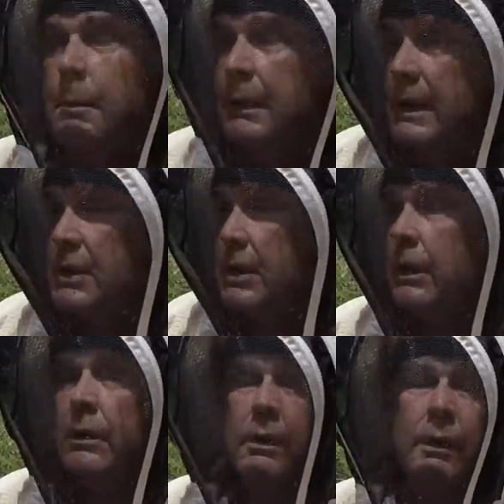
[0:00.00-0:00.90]
but this
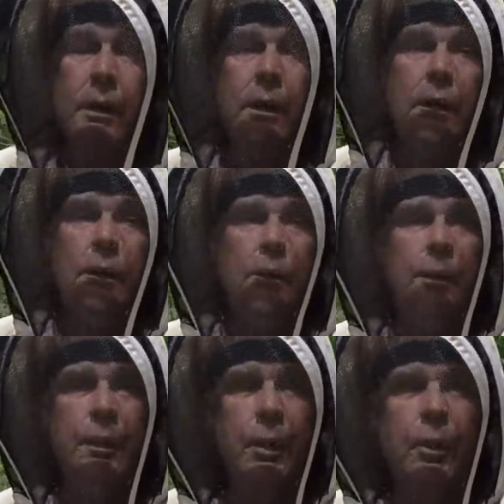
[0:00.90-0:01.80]
year,
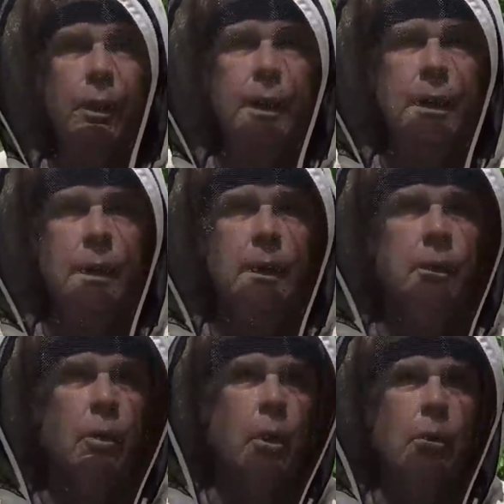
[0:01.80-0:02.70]
with the early
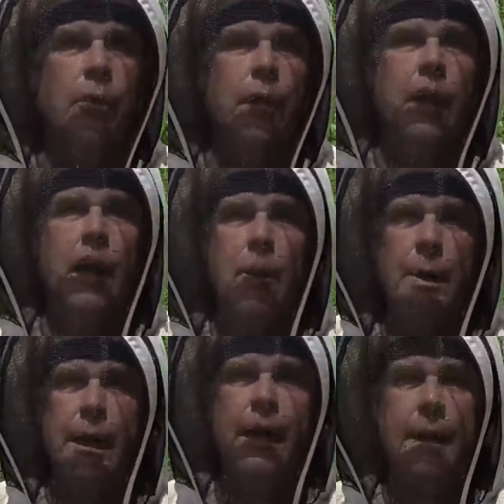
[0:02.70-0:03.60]
growth, I
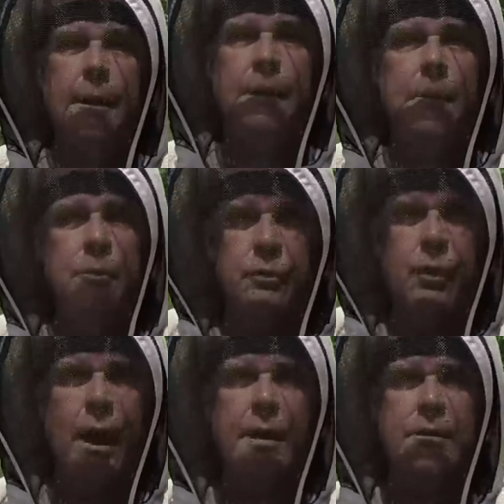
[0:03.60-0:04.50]
went ahead and
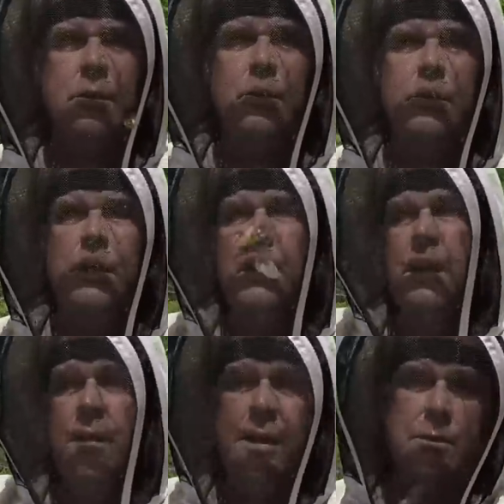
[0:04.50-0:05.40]
tried excluders.
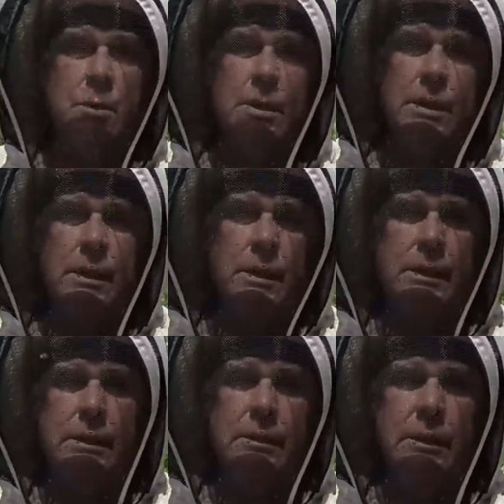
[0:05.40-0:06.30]
This one,
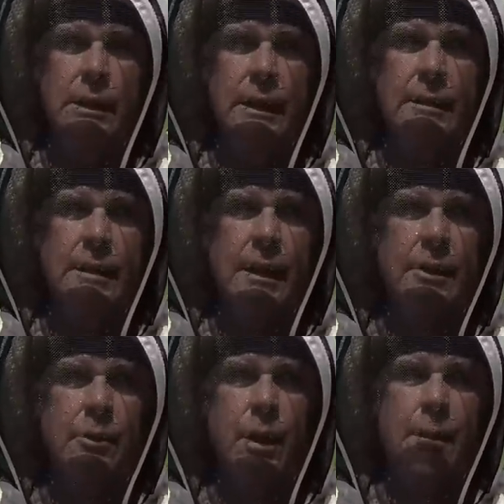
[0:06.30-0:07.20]
it's looking like it's got a
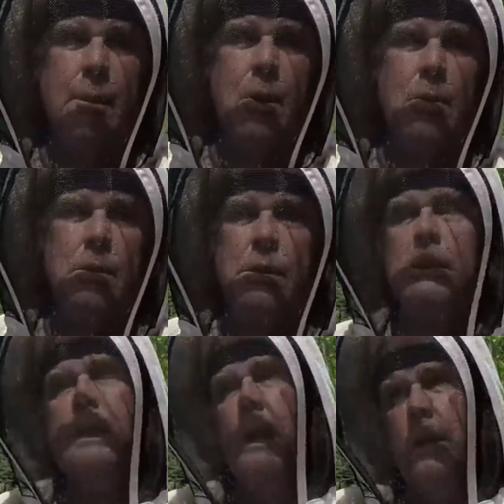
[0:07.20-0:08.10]
good rainbow.
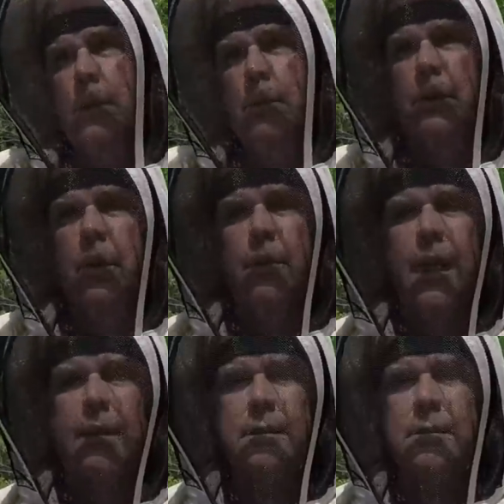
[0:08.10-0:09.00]
I'm gonna put it on
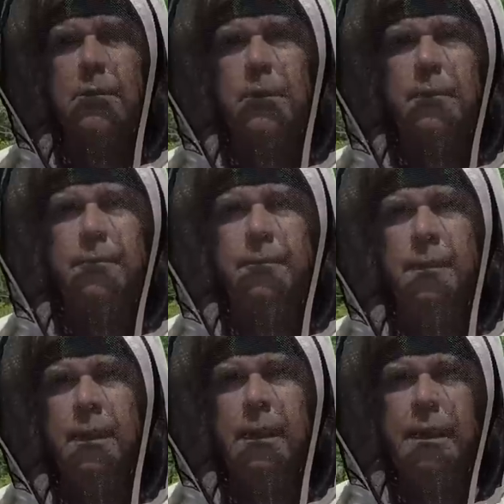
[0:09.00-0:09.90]
without an excluder.
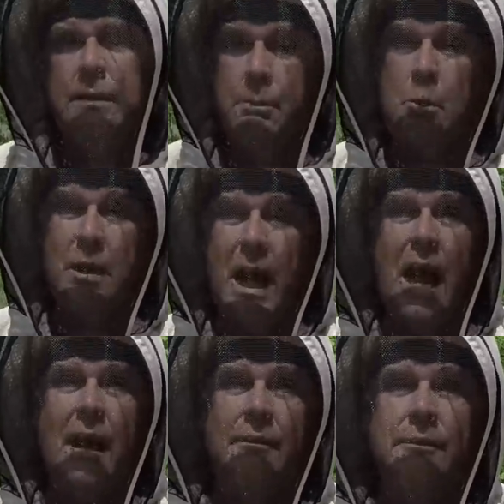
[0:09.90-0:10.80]
It's a booming
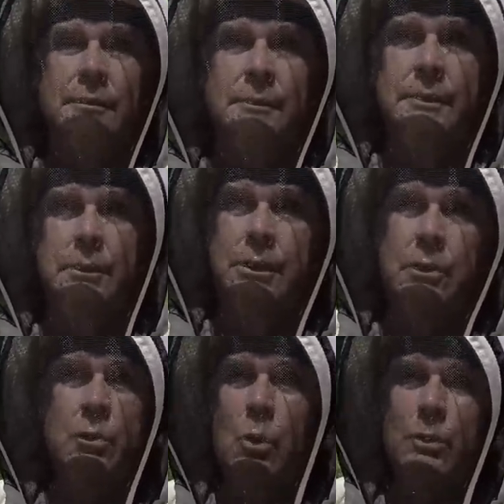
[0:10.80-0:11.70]
hive with
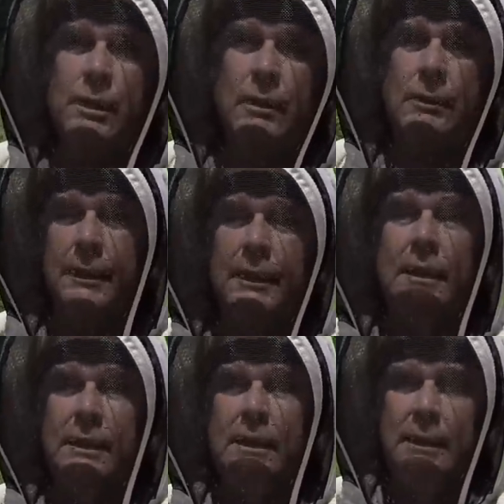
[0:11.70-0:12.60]
no swarm cells.
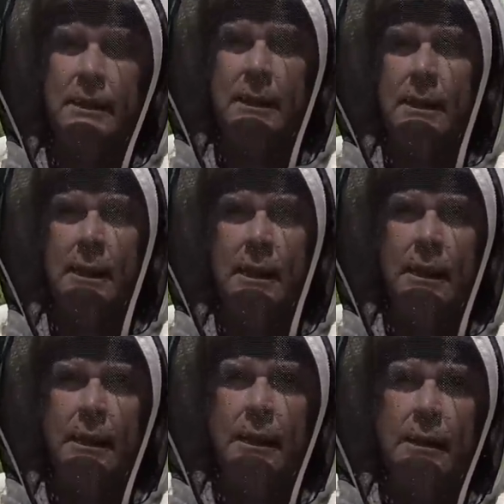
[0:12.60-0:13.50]

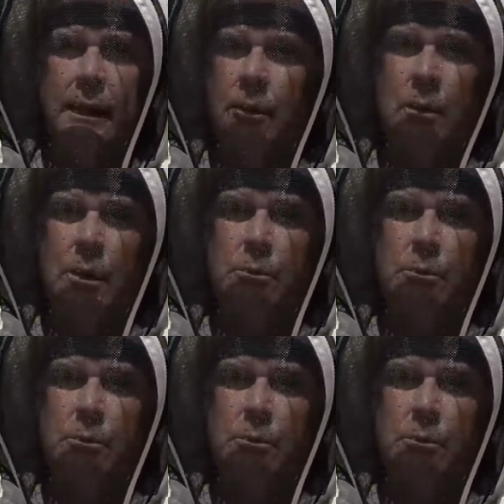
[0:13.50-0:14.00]
And uh, I don't wanna